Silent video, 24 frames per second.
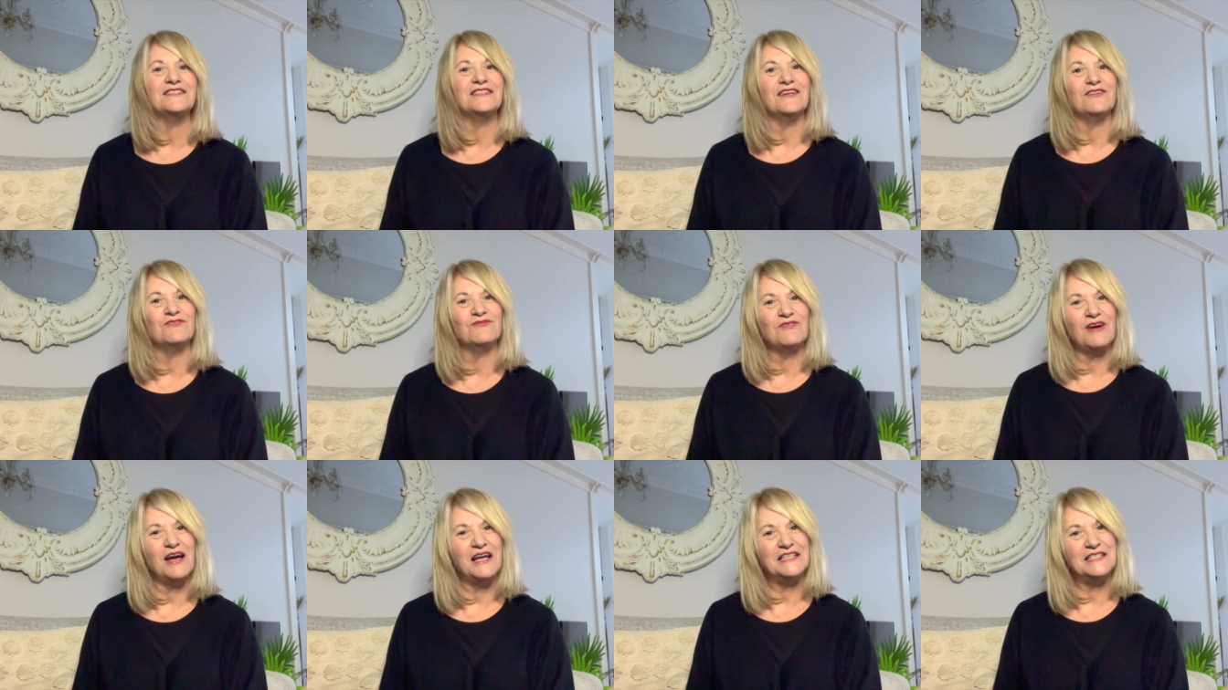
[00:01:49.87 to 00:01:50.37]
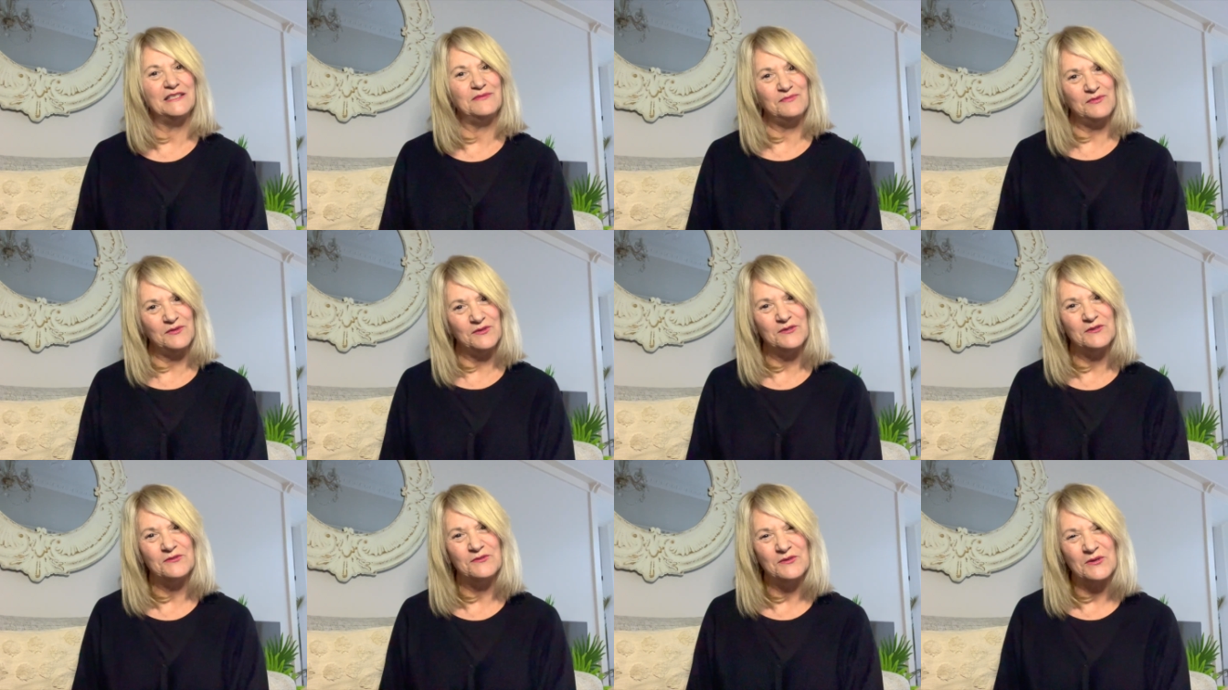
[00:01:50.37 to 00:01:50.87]
that writes
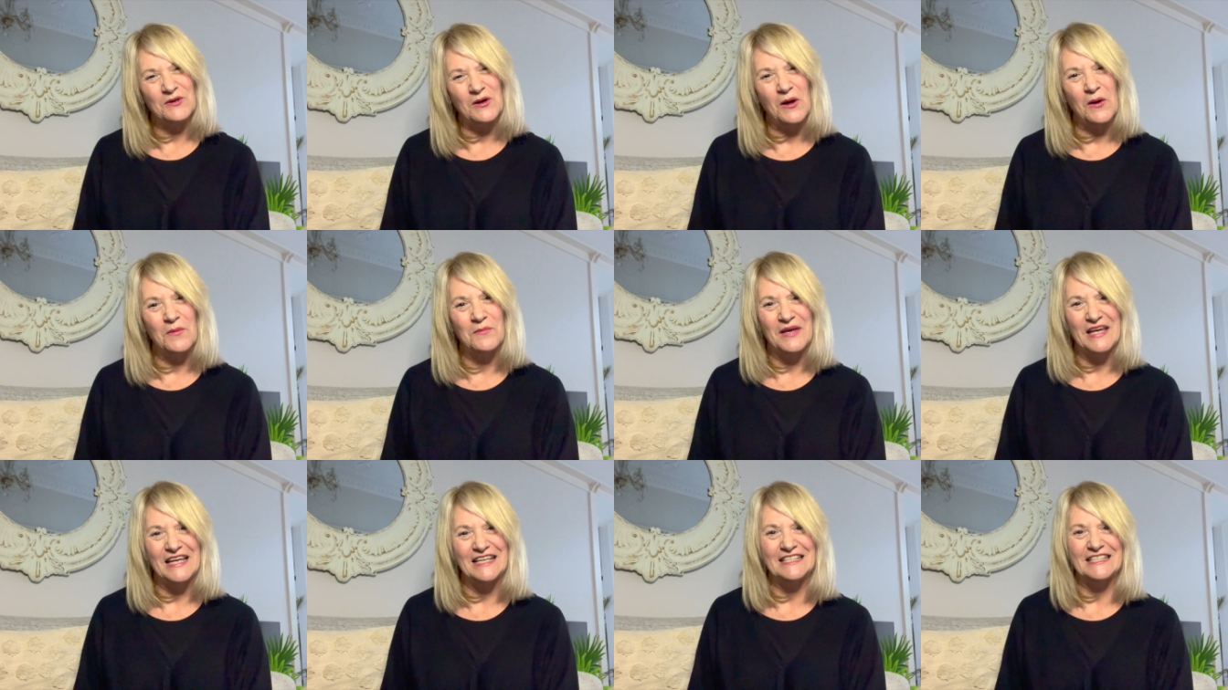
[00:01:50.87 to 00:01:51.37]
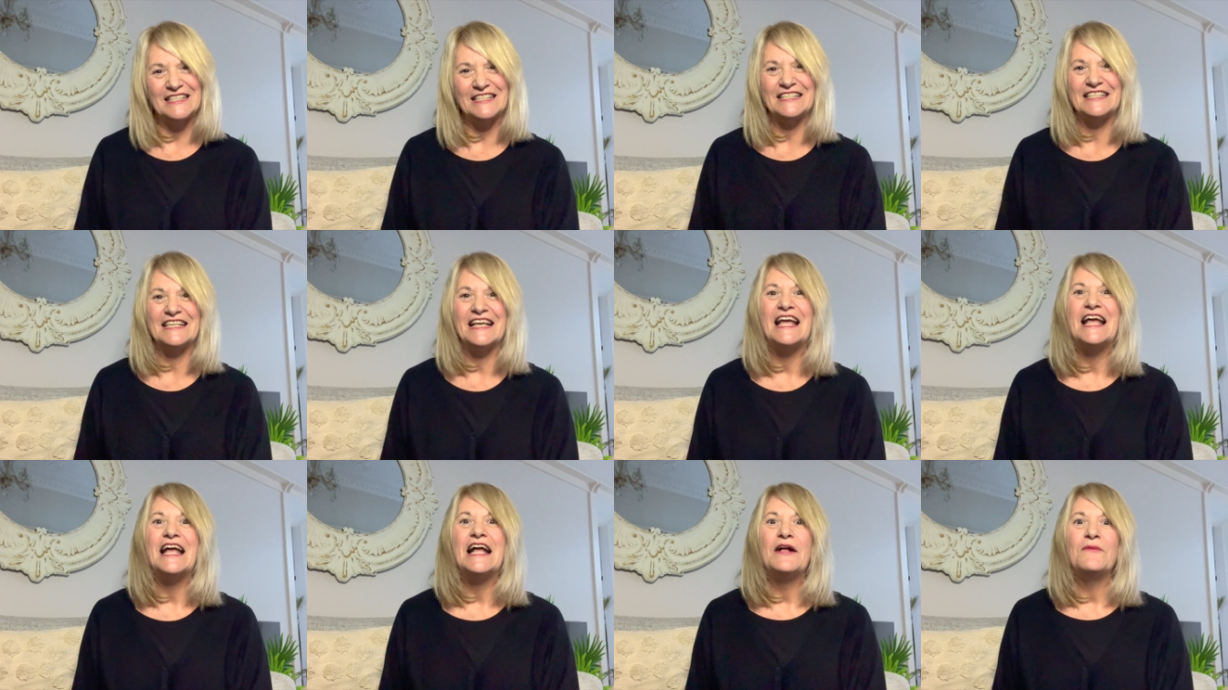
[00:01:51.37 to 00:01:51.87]
beautiful comments,
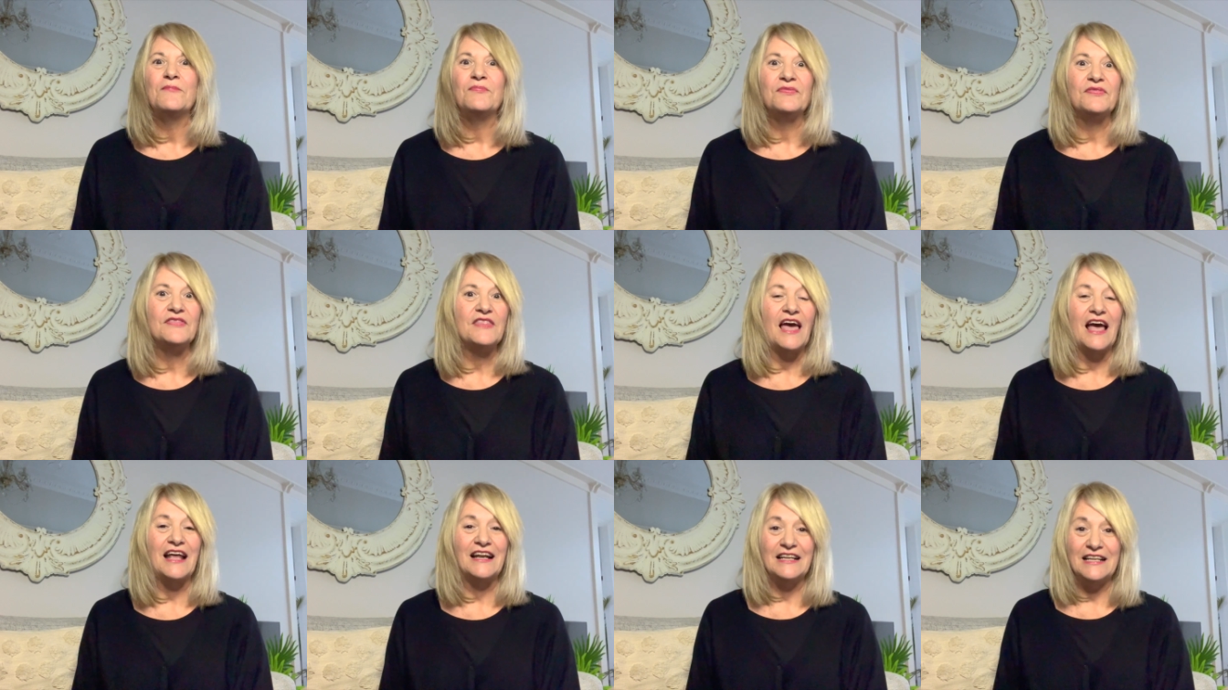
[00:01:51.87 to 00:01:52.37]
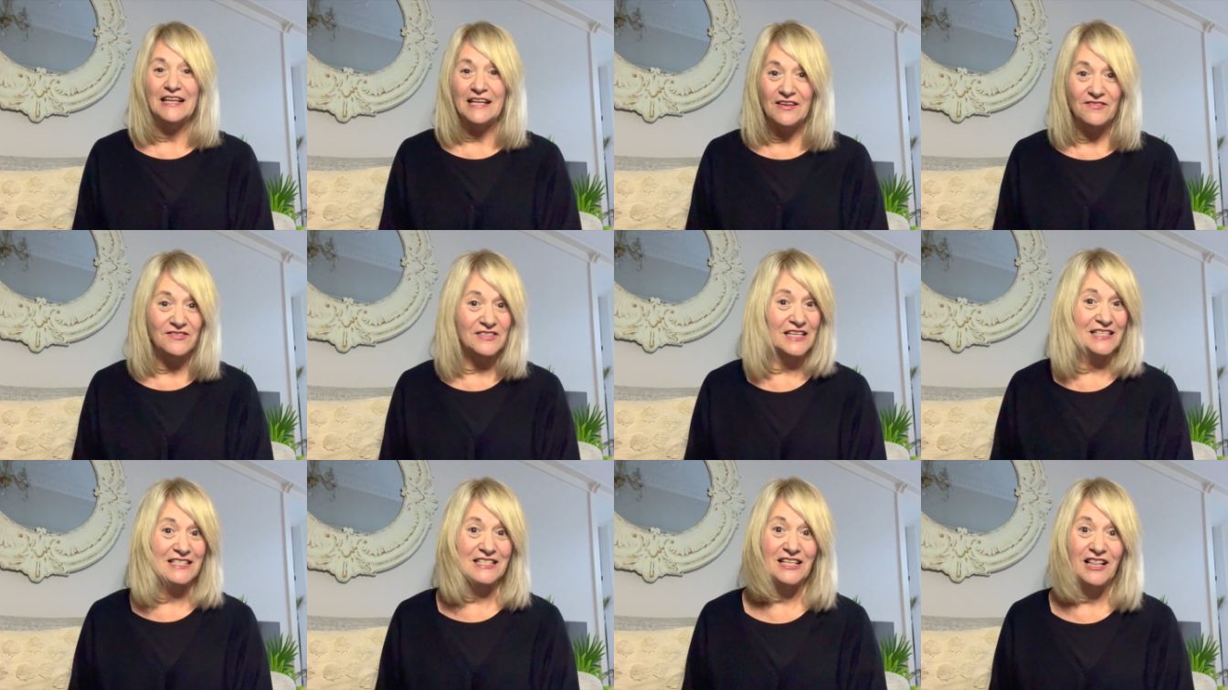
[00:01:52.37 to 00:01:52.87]
that
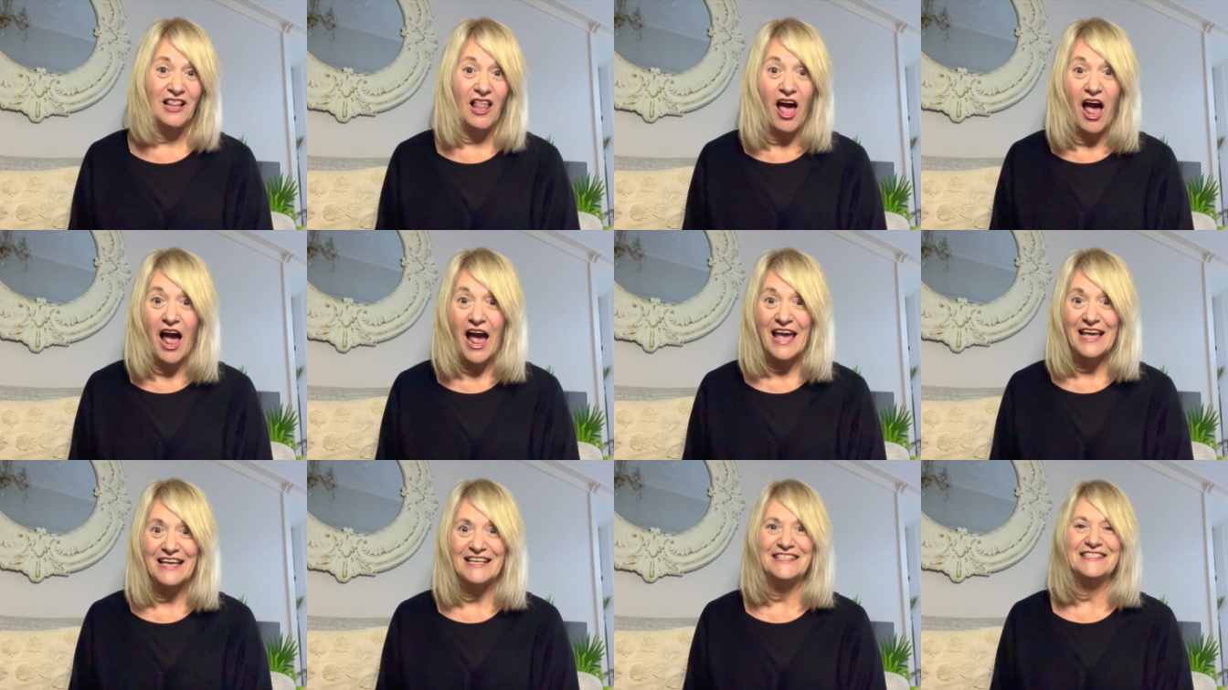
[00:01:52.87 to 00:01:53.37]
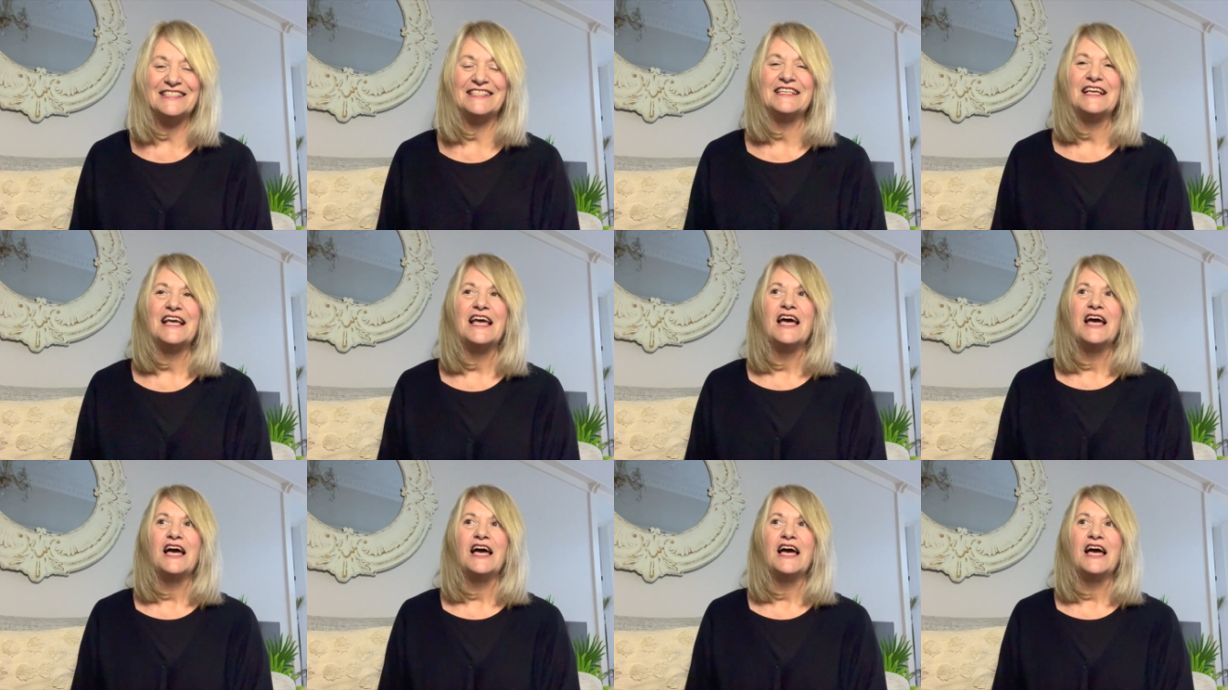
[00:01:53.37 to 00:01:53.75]
leaves us likes.